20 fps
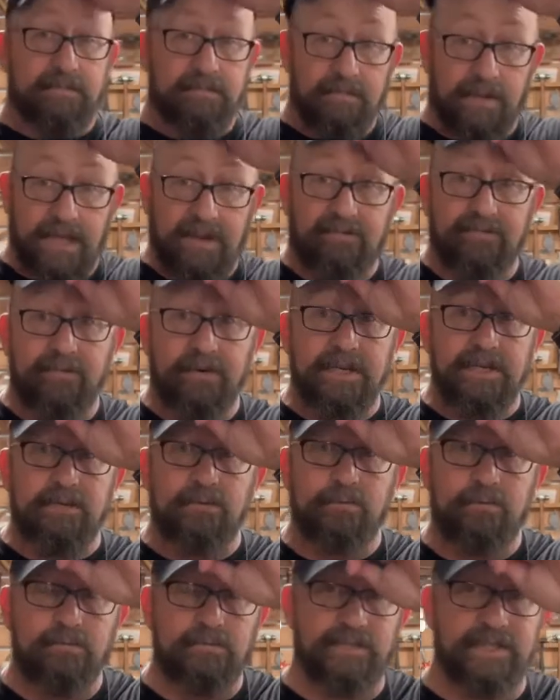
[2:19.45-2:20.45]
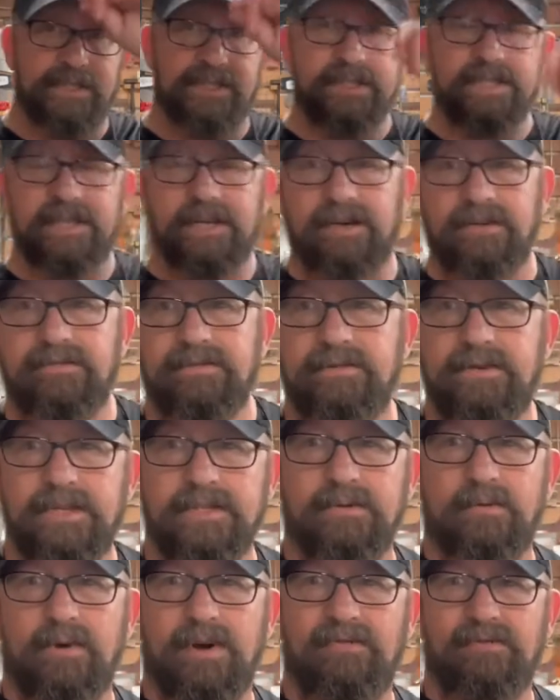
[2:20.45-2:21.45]
like free tools and stuff. Who
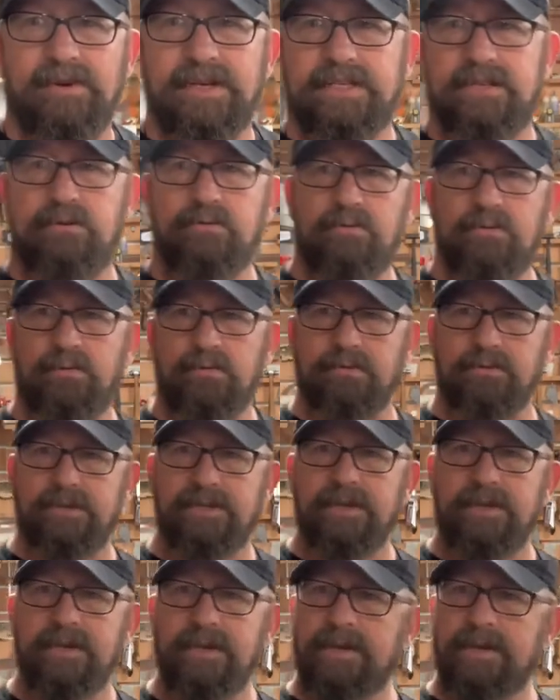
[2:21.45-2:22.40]
doesn't want free tools?